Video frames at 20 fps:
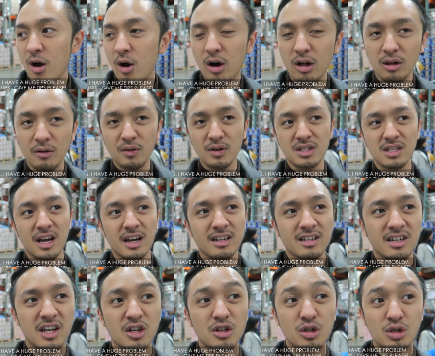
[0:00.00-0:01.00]
all of a
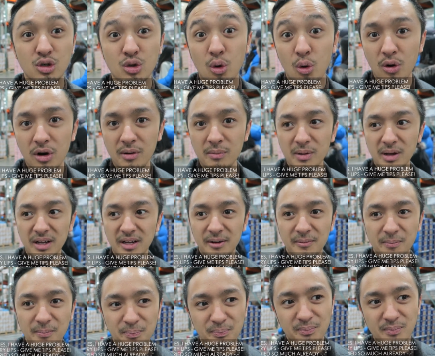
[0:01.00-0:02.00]
sudden they storm
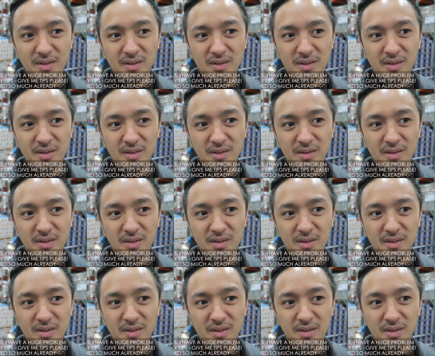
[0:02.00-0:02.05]
in